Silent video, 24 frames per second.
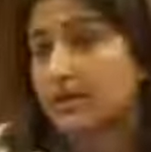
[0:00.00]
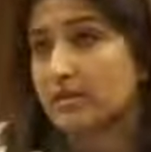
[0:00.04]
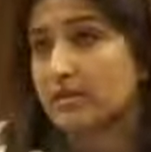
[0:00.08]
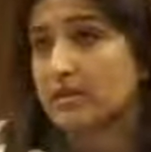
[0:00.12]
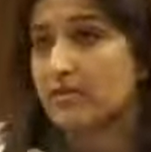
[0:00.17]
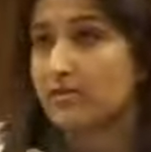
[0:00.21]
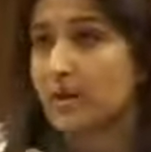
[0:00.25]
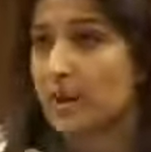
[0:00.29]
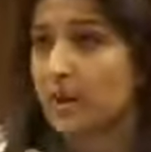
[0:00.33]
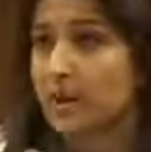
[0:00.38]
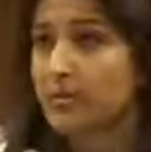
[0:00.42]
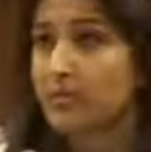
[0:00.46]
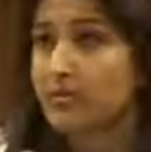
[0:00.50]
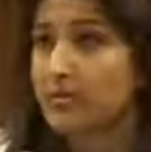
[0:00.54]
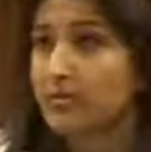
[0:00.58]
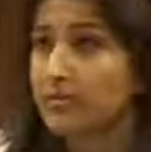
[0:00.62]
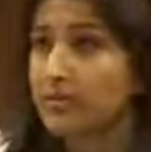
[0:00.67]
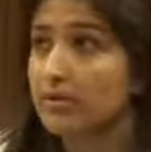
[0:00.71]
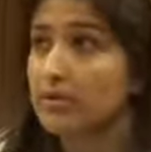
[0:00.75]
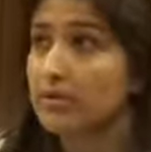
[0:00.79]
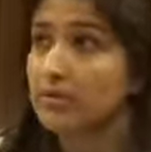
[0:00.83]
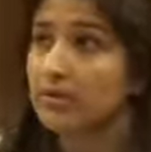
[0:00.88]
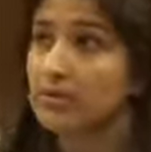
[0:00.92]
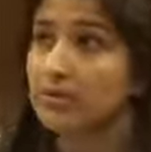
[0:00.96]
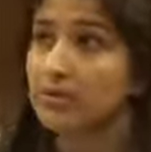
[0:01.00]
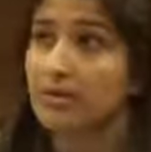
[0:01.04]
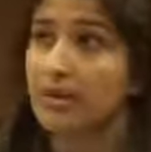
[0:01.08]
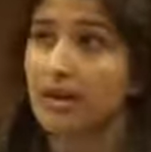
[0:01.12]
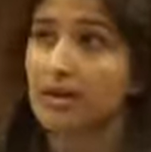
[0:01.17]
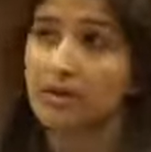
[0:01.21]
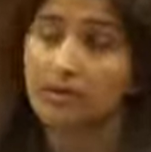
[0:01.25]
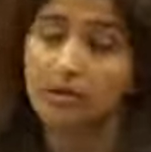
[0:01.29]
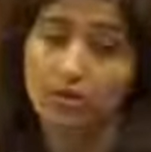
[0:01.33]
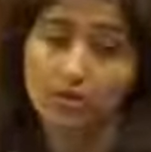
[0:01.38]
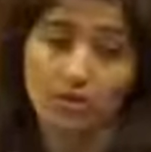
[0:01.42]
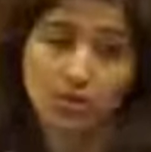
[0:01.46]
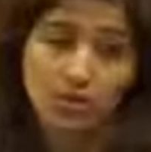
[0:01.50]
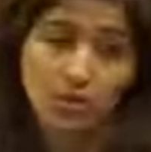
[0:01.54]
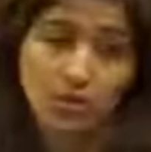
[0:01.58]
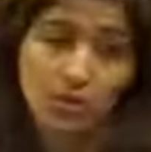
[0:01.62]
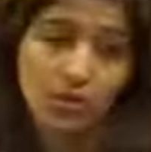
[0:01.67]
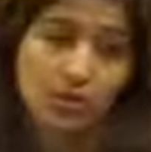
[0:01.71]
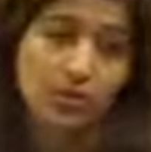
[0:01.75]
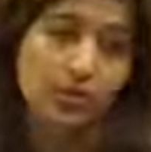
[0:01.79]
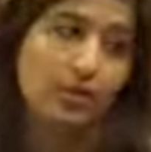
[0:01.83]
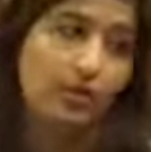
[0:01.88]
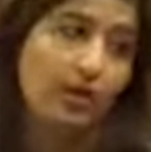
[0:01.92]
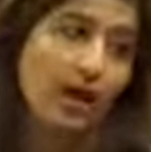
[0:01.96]
is a map that could
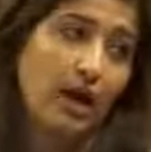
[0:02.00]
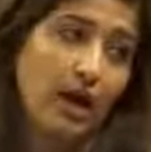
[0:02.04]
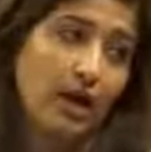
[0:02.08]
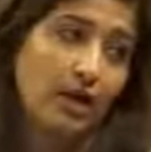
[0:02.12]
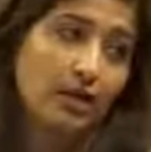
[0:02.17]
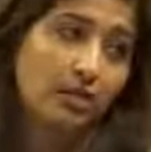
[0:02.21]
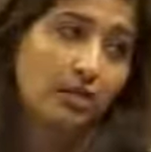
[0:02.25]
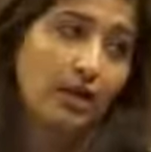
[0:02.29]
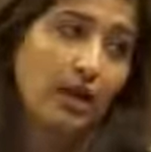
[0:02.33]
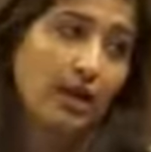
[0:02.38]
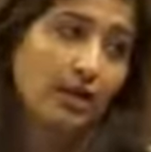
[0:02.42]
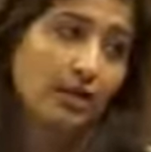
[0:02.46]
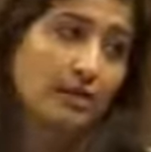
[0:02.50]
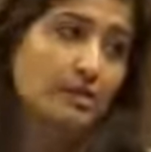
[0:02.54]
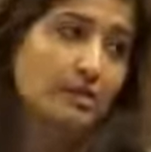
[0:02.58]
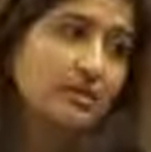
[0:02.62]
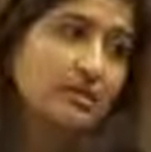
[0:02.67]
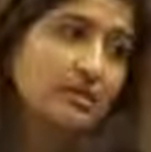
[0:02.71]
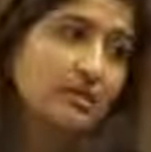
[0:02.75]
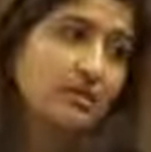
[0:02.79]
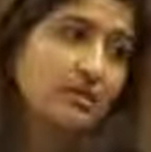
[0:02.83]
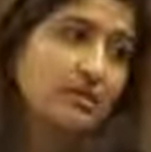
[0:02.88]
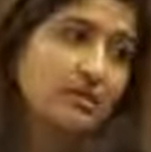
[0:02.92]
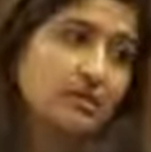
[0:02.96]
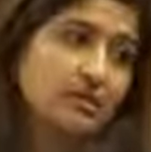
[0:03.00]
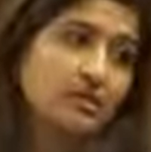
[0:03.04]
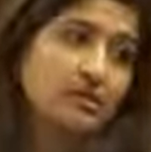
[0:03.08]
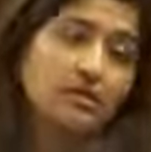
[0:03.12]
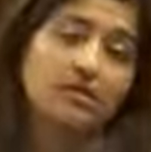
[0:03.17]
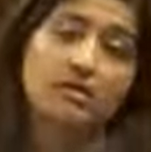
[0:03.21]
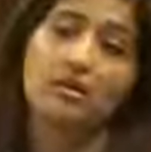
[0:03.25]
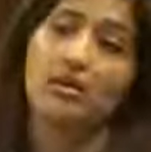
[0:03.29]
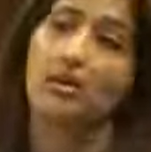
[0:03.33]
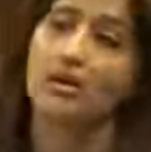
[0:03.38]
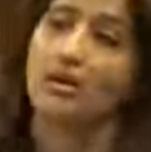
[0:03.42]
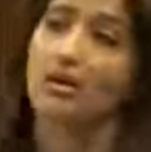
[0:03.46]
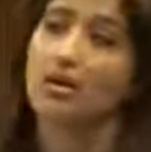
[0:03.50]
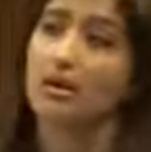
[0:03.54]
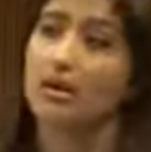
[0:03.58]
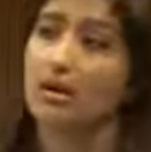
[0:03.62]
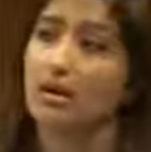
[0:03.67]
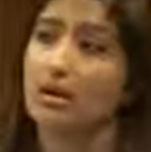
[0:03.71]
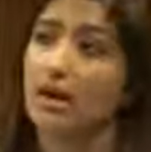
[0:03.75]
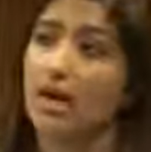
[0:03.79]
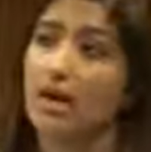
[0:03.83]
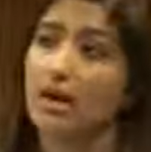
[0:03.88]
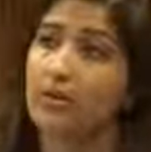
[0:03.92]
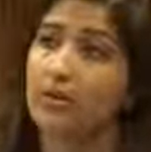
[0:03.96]
show you how Palestinians,
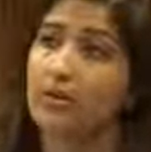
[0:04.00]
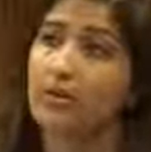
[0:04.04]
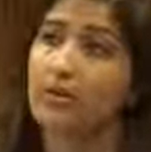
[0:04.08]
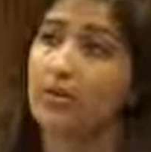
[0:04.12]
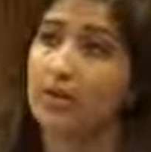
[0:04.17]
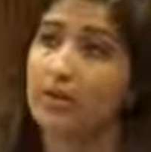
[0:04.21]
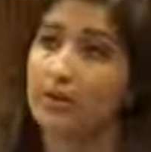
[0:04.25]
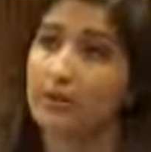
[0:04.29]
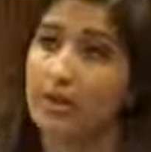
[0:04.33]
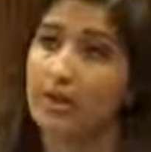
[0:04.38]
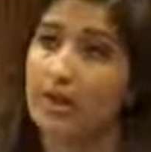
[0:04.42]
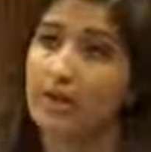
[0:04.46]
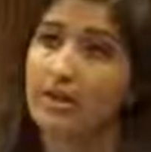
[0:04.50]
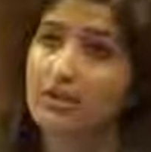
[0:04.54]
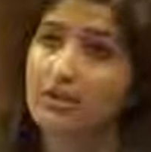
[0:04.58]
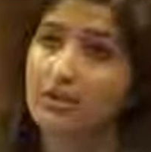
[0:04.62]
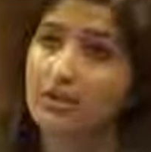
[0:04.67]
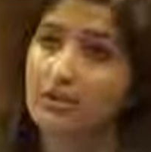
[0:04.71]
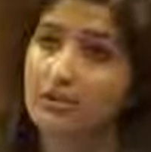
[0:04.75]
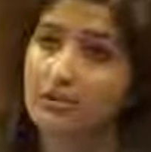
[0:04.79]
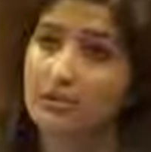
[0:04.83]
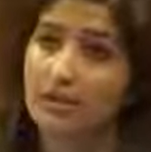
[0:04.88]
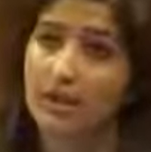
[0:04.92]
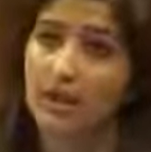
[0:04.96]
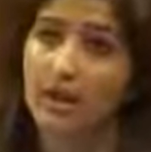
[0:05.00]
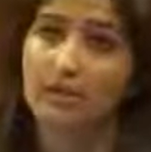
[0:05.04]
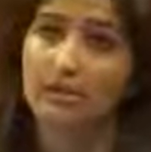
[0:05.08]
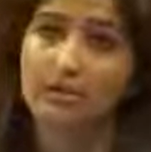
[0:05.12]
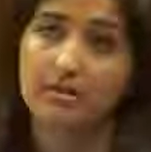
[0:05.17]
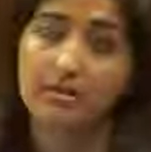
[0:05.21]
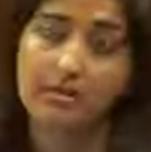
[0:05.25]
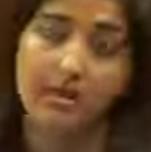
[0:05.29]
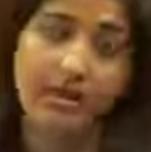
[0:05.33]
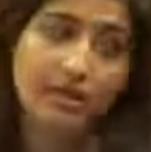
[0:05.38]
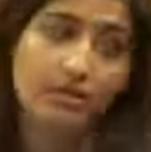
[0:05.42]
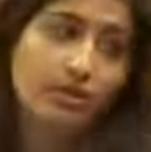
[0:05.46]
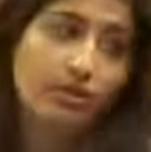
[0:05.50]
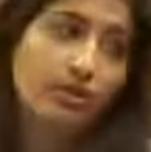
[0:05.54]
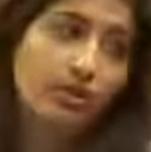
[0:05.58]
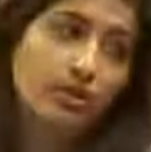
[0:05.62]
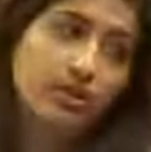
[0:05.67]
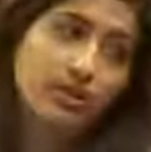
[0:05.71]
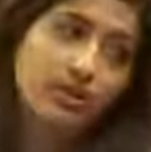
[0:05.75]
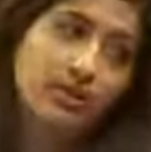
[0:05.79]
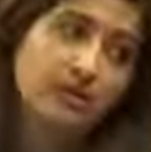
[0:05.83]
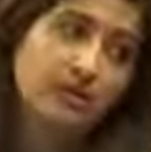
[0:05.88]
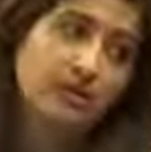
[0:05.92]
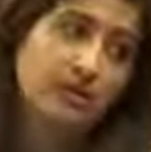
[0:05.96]
how the population of Palestine
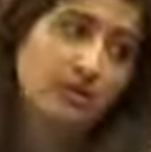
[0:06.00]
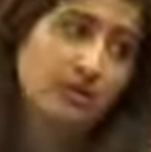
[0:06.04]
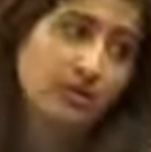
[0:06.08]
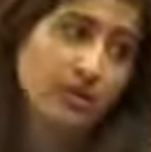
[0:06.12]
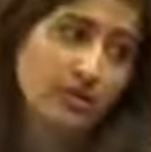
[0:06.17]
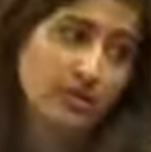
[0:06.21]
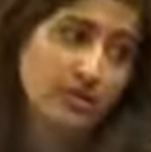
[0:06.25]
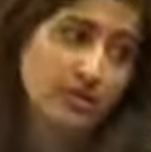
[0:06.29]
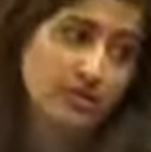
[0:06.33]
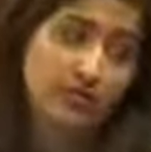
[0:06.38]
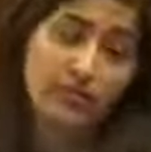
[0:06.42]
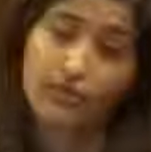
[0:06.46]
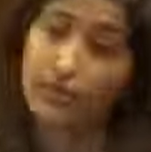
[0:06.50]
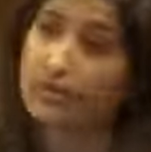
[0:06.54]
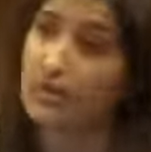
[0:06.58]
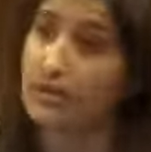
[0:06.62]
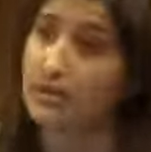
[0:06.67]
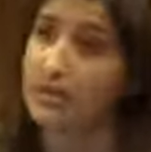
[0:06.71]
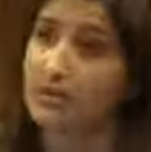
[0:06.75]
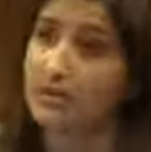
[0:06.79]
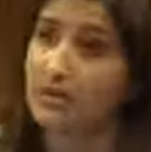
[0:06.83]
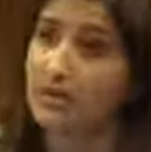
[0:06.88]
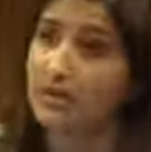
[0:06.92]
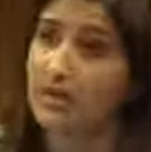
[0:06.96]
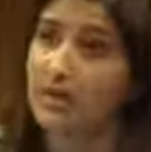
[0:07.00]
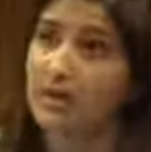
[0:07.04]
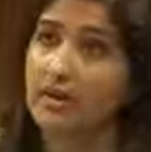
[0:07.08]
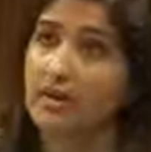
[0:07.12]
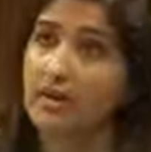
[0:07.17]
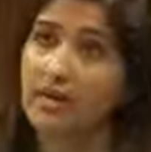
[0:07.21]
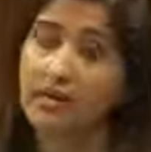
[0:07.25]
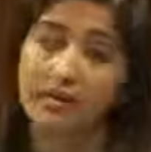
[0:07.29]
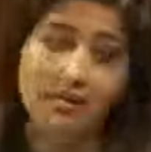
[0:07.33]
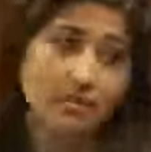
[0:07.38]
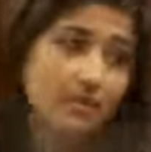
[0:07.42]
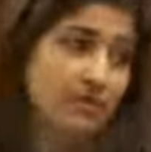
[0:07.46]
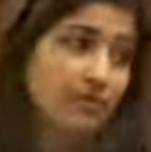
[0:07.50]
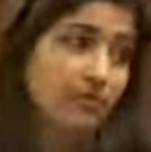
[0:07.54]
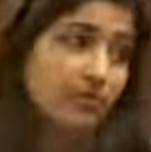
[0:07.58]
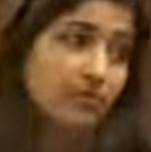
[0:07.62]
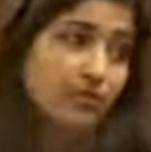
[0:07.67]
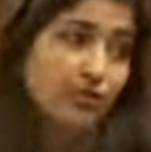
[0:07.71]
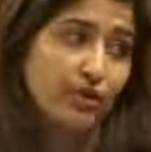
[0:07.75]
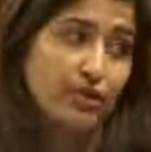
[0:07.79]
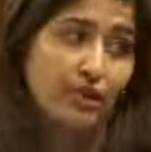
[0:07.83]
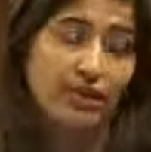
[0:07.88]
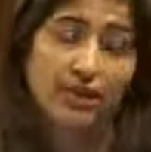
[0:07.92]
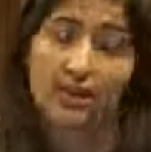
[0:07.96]
was transferred in
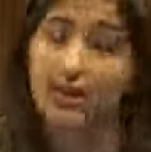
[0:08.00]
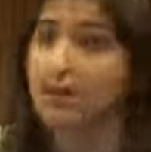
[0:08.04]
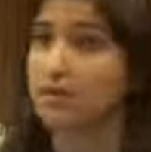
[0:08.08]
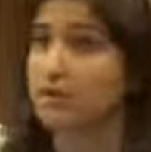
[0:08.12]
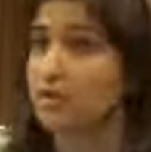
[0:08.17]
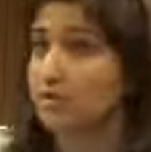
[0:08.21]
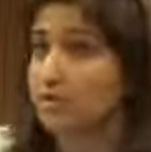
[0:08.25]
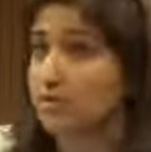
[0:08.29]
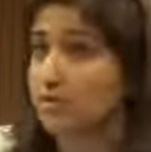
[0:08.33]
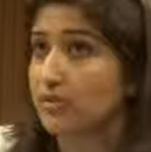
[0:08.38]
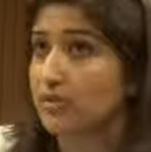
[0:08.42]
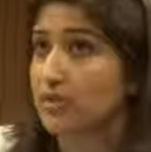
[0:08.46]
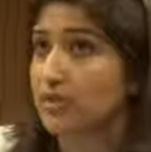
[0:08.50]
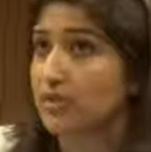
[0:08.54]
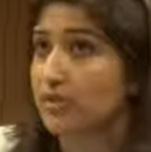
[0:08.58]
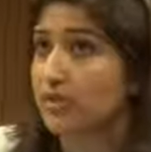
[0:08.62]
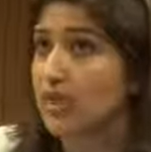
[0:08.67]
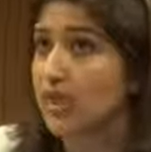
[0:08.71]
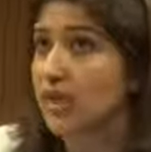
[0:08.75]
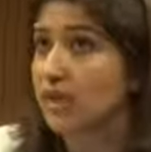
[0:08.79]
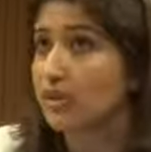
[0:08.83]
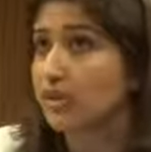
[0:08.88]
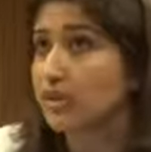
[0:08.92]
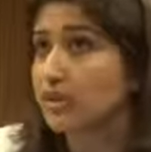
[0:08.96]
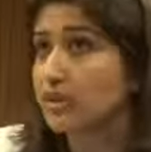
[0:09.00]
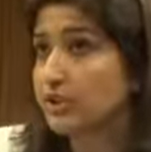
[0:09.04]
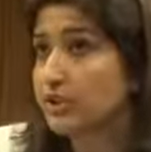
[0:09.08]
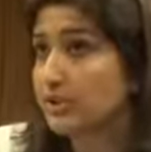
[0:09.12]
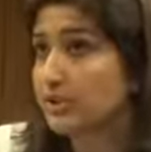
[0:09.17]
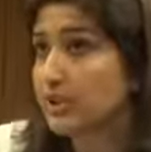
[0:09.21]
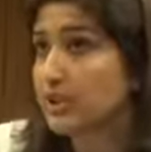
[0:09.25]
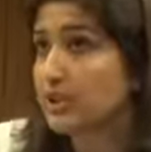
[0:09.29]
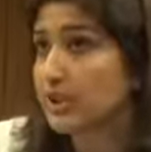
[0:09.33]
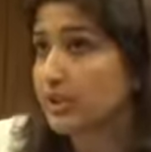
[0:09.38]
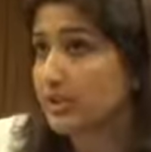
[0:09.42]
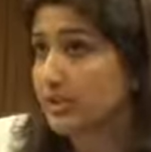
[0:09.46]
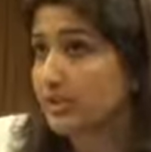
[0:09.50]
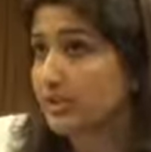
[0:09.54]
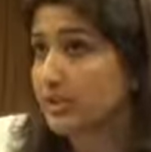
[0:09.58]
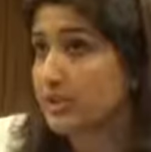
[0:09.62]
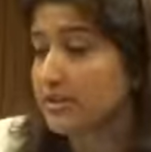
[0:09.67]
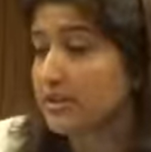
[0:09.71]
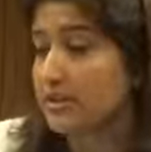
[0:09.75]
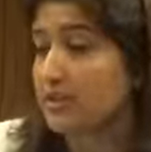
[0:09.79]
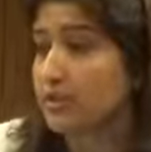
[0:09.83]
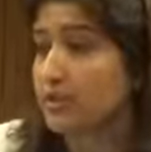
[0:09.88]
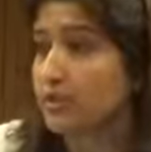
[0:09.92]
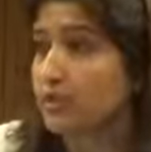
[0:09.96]
1948 during the 2
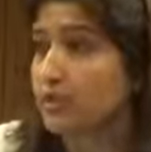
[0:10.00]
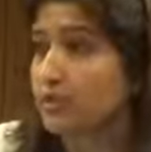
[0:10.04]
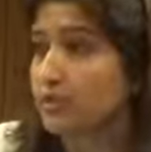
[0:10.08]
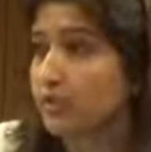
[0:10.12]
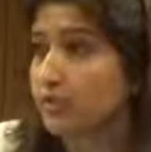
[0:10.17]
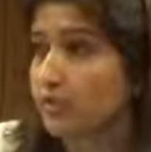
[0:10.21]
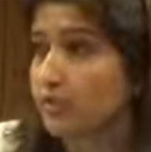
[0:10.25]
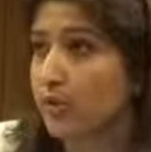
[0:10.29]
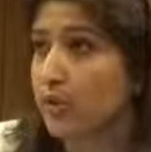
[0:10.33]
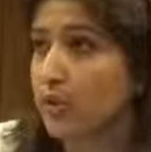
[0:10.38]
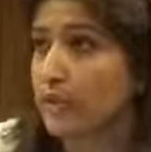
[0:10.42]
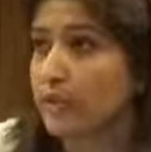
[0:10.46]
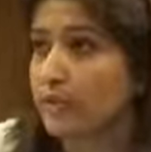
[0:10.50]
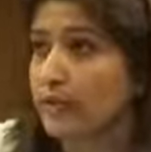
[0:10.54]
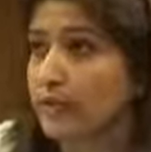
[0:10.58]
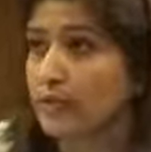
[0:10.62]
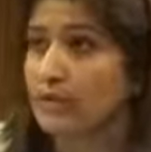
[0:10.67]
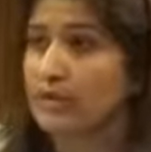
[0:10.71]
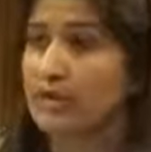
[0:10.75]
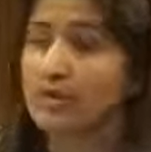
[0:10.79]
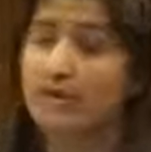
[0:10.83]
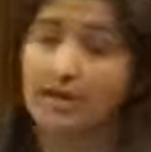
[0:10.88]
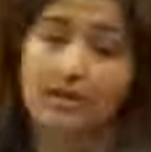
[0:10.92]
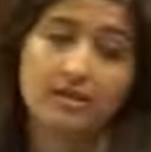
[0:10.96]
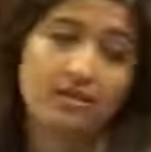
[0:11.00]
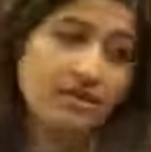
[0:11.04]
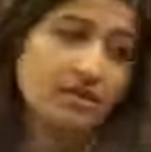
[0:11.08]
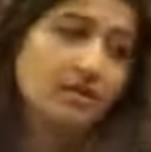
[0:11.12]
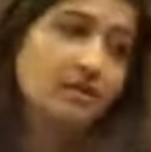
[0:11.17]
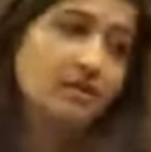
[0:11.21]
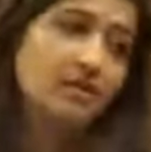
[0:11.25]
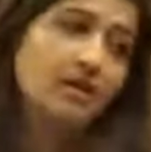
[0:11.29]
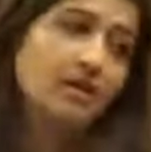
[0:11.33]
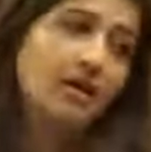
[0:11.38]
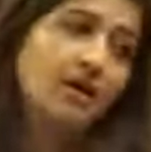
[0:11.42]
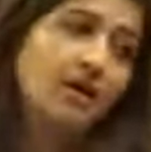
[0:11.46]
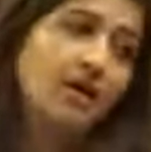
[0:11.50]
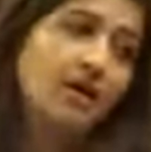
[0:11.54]
years that UNRWA recognizes.